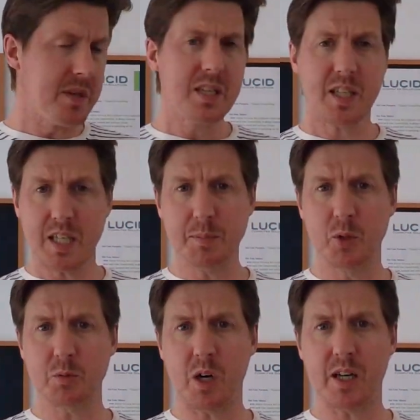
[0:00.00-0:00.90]

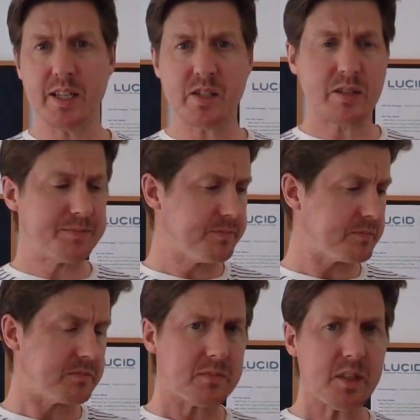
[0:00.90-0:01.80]
keyboard wise,
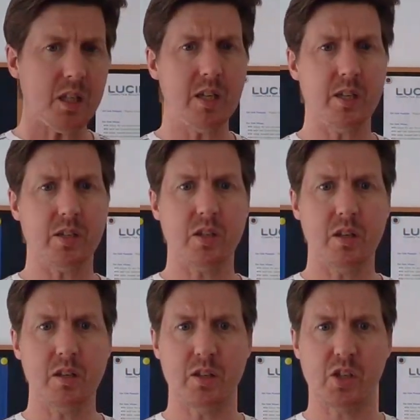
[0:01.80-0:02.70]
as
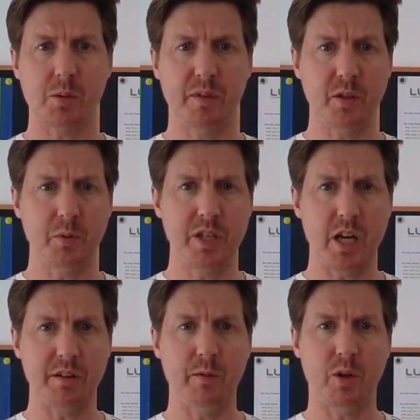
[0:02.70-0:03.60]
some of you will know
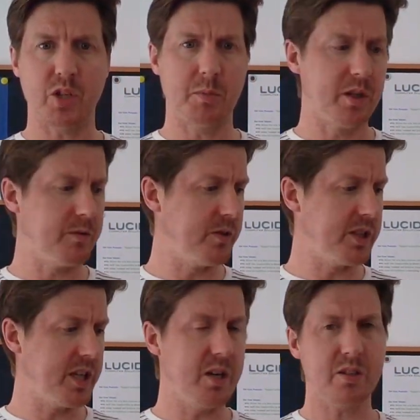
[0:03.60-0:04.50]
if you've watched some of my other
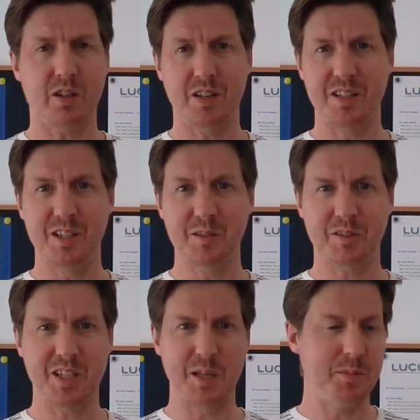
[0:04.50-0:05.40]
videos, I love
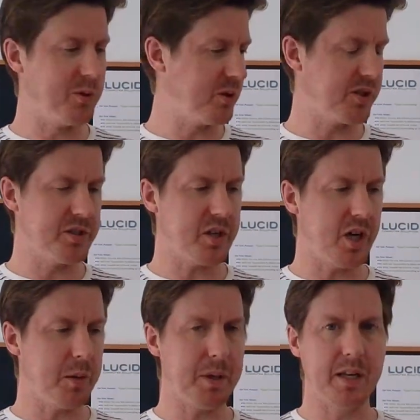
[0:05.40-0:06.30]
keyboards and
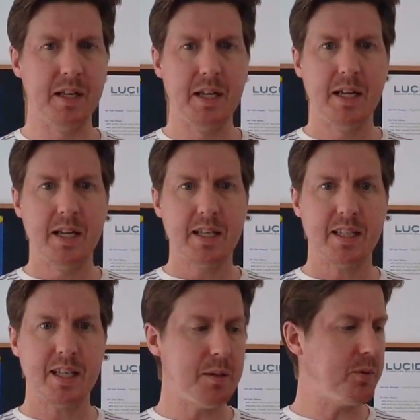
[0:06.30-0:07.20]
typing.
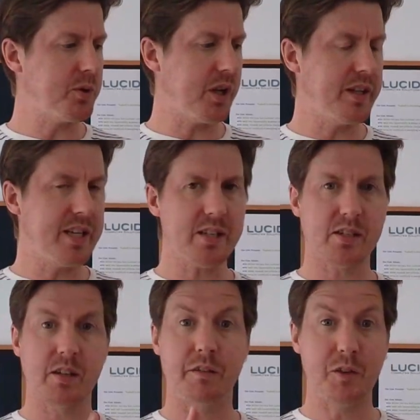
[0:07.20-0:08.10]
Keyboard on
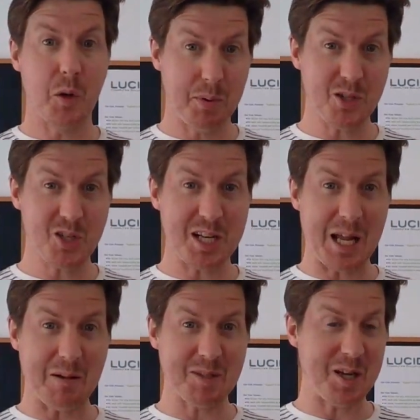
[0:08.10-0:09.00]
this for a budget
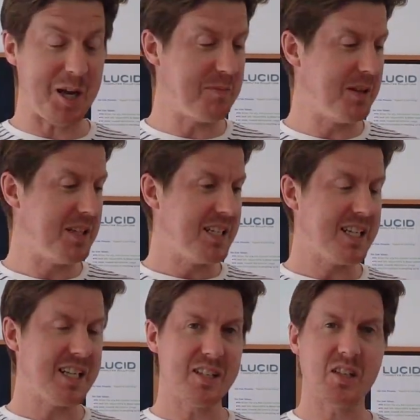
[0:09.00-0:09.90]
laptop
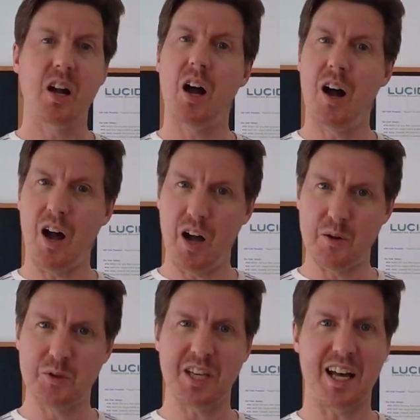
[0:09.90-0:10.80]
is
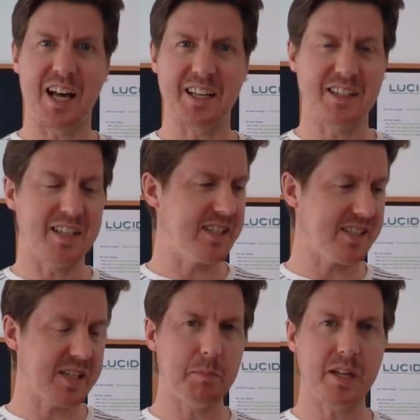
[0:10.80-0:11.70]
okay. It's
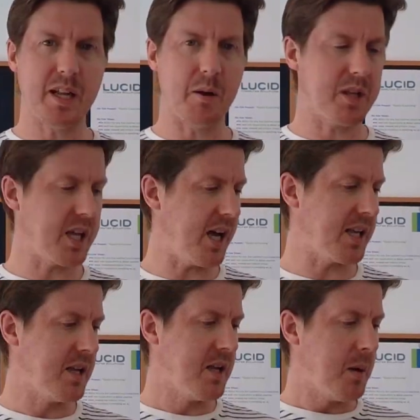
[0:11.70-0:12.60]
simply okay.
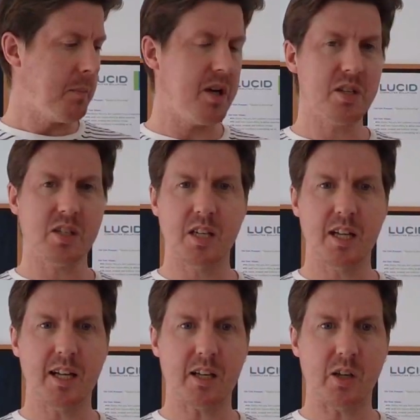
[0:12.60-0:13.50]

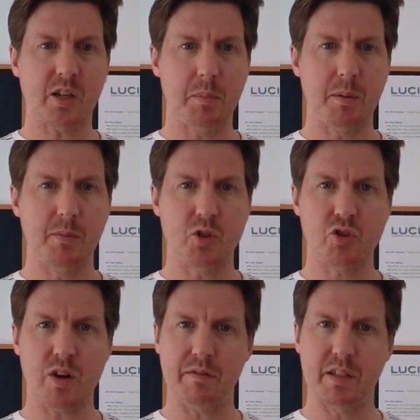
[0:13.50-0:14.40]
Personally, I'd like a bit more
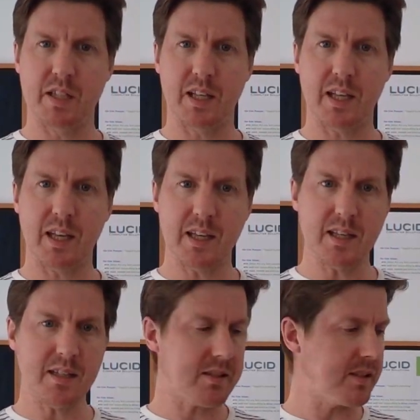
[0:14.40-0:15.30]
travel in the
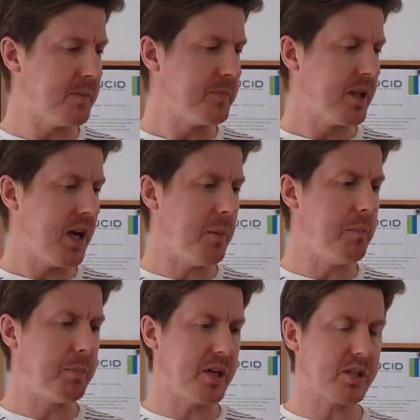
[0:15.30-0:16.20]
keys,
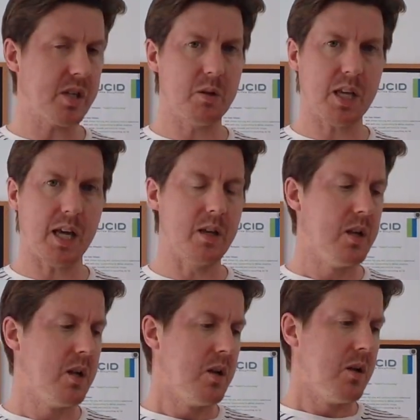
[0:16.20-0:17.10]
but it's okay.
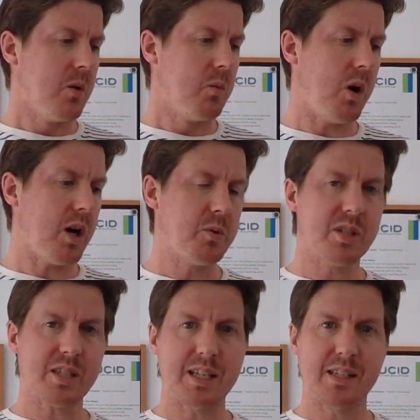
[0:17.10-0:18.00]
What I would
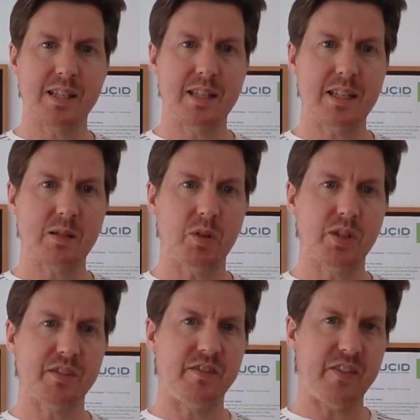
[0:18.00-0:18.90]
say is in this
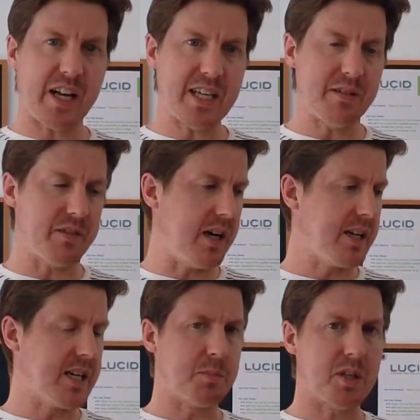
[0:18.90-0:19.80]
one's favour
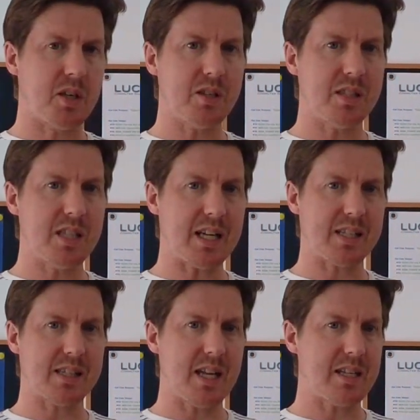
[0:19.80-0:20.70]
is because the
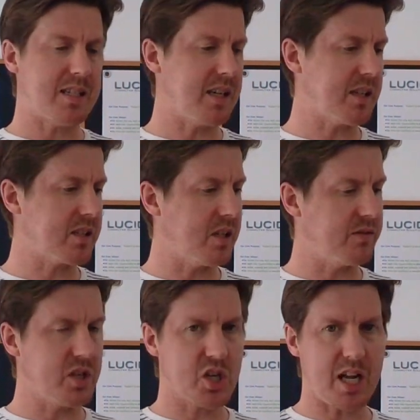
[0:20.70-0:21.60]
aesthetics of the
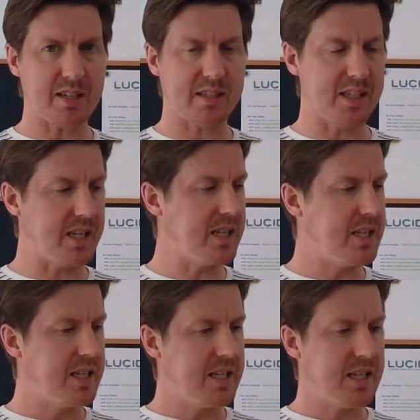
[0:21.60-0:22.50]
chassis
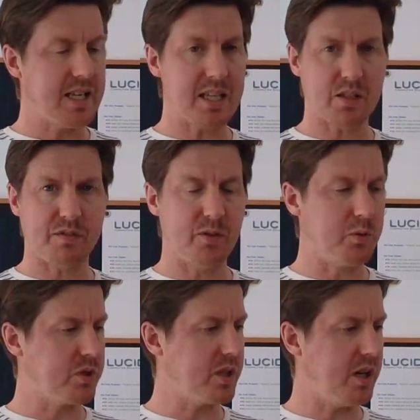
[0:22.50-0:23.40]
is full
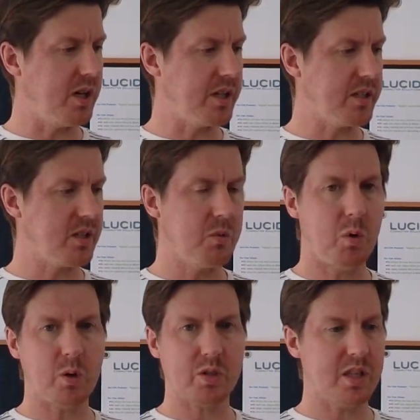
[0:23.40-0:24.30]
size,
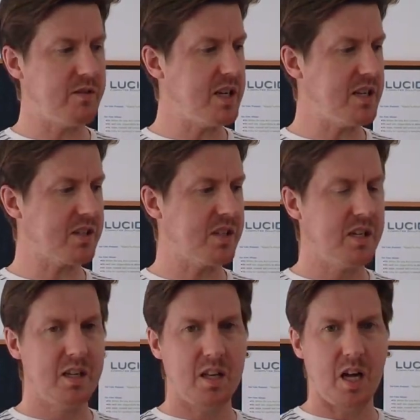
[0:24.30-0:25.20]
whilst there is
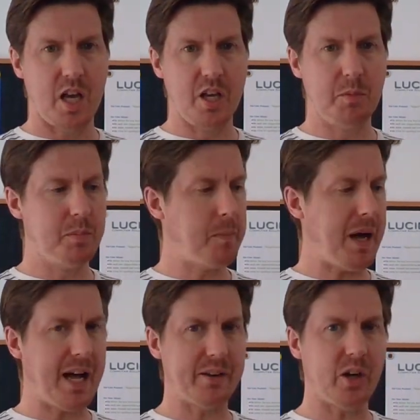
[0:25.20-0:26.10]
a number
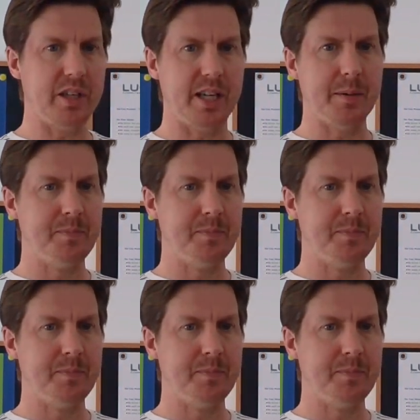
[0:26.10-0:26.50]
pad on it,